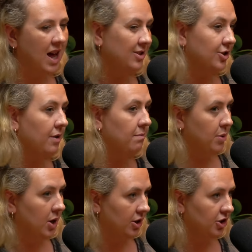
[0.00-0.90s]
and don't
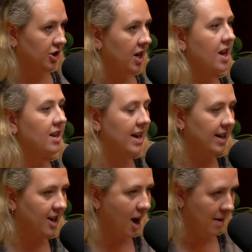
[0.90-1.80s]
push. Let
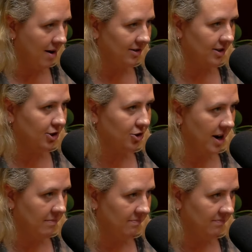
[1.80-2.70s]
it come out as a
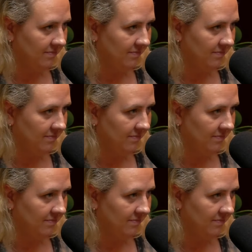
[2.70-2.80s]
stream.